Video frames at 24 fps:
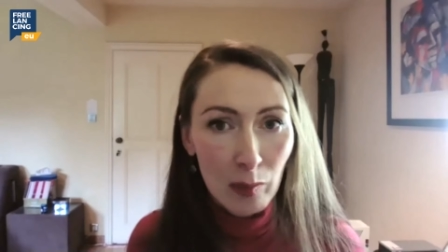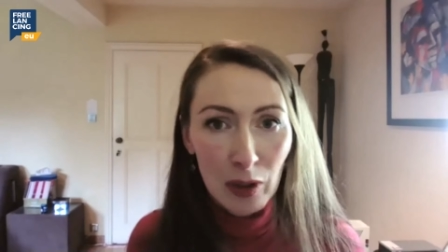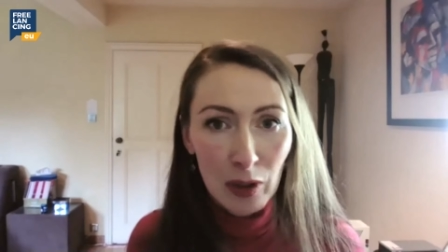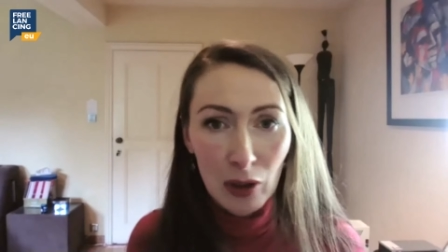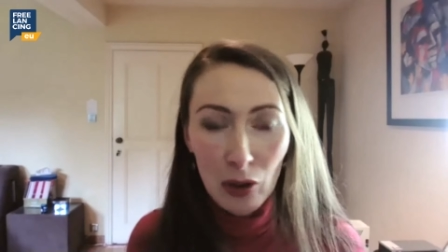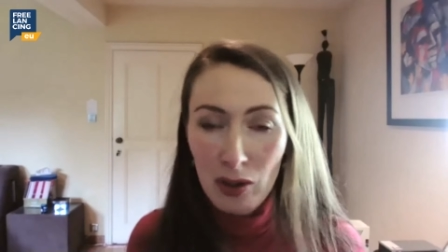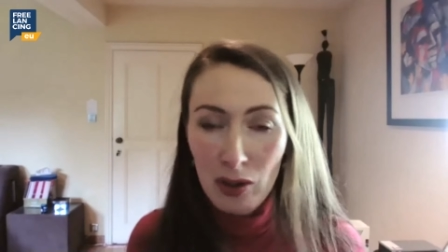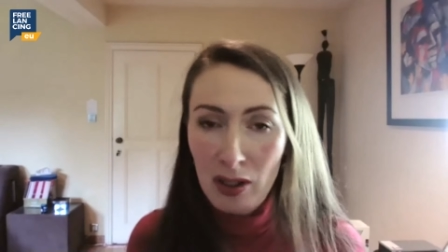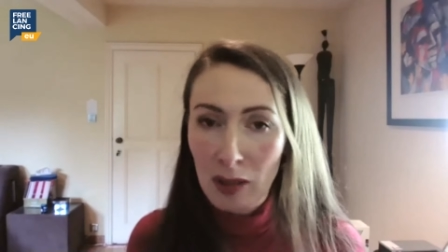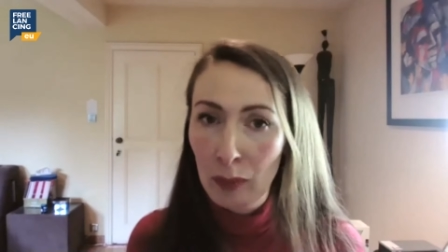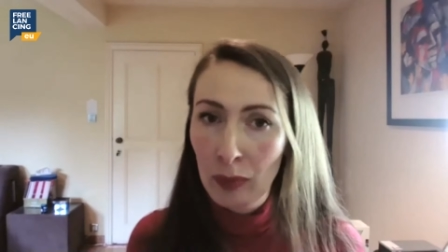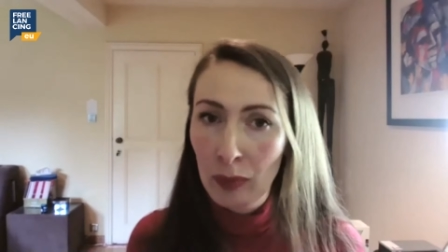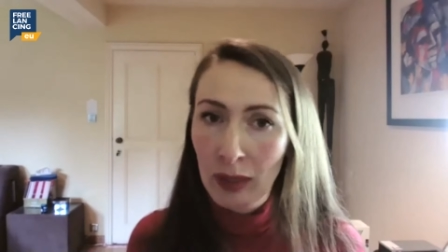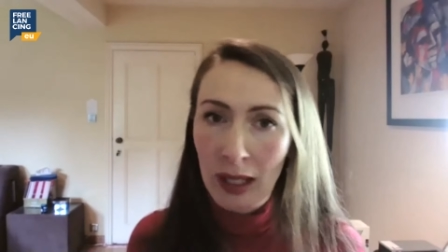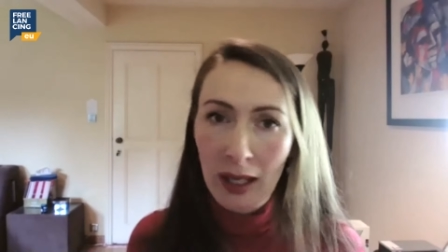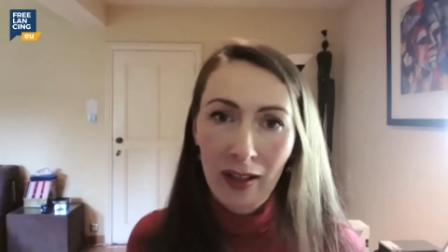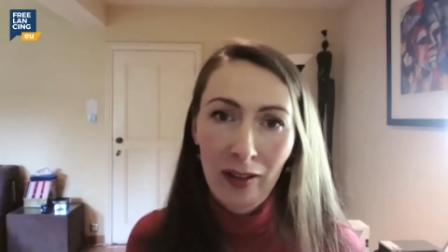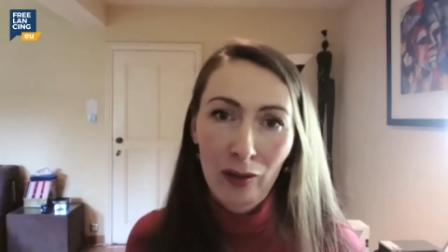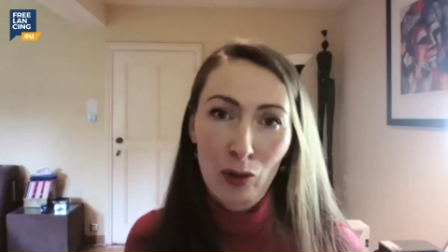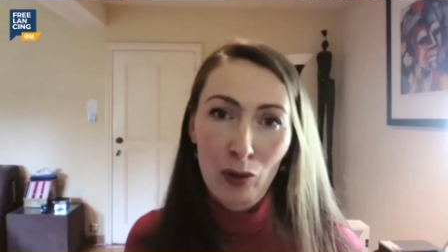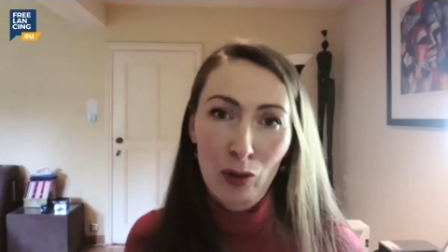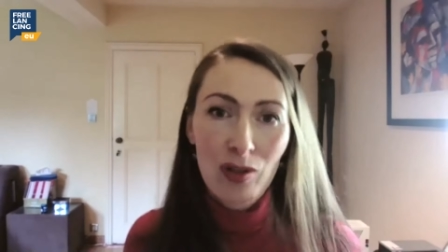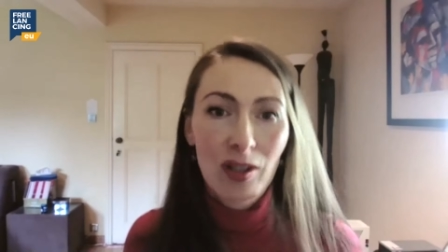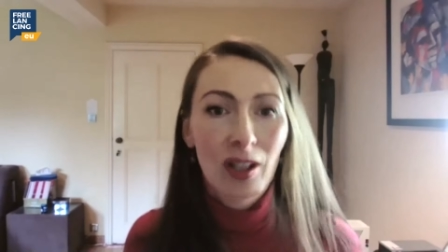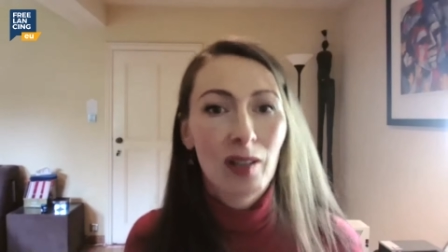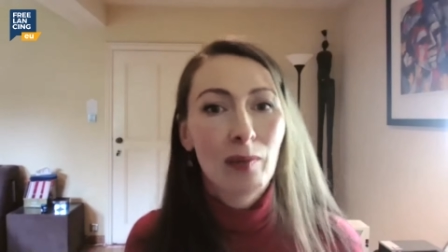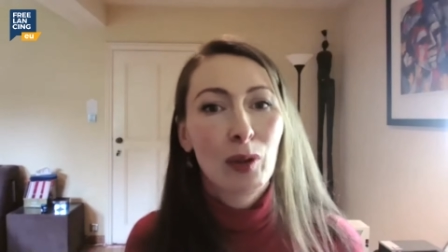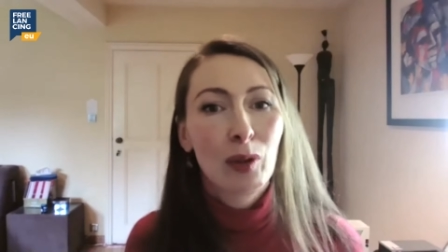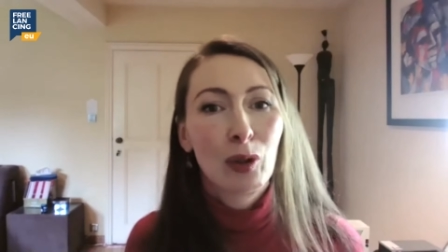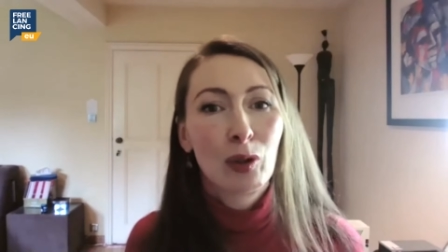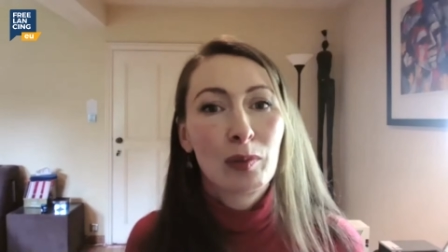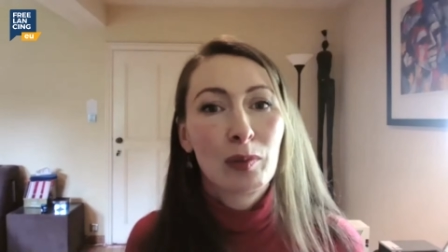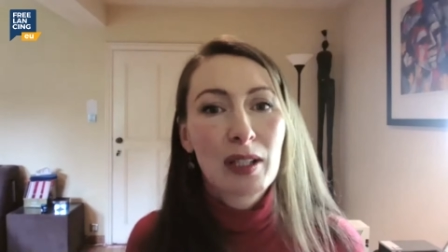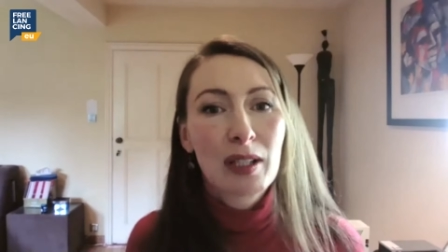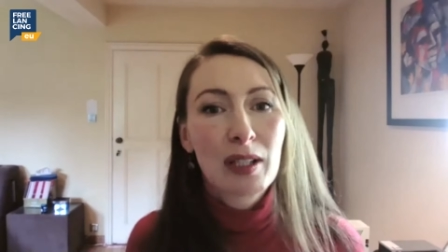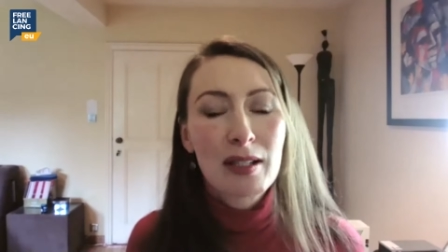because I'm planning to start my
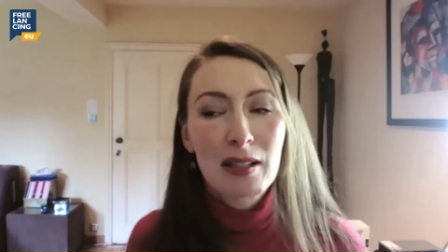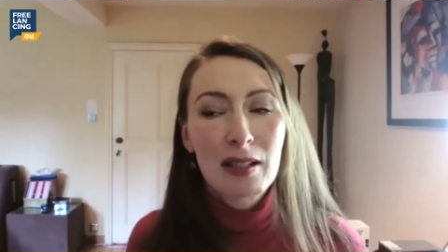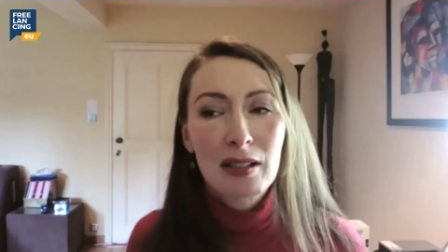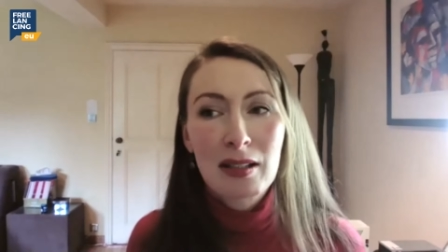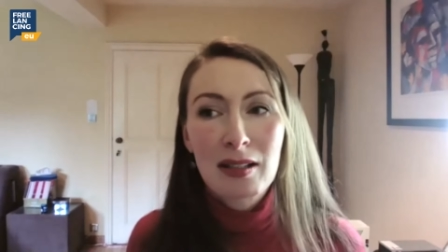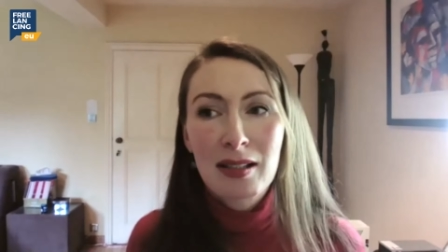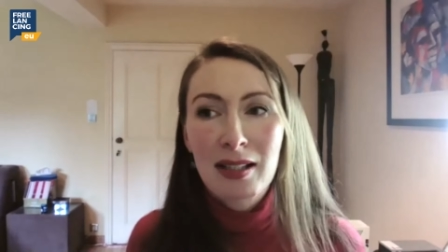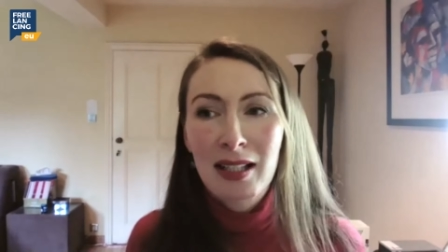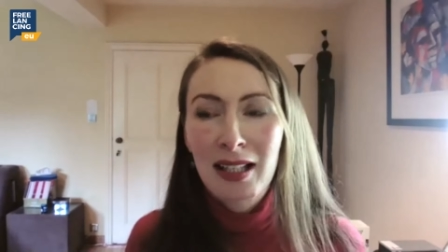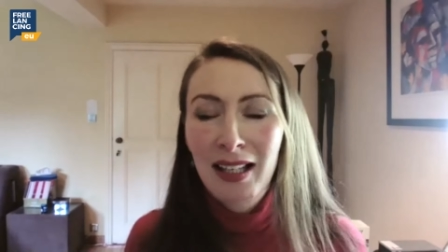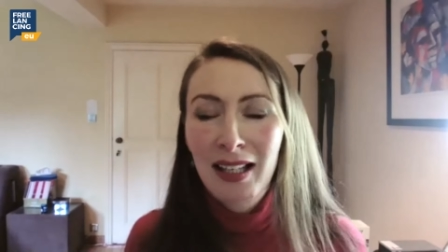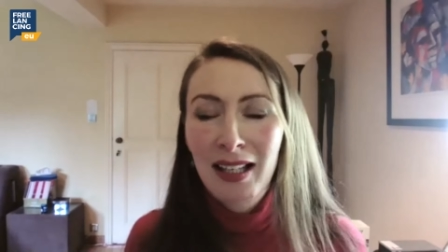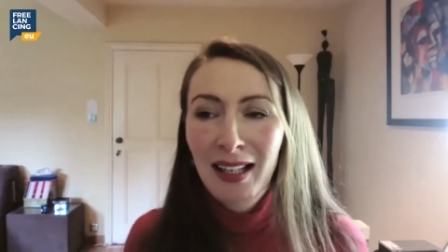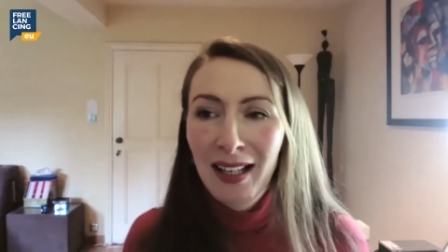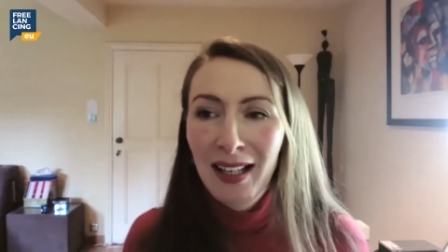own business.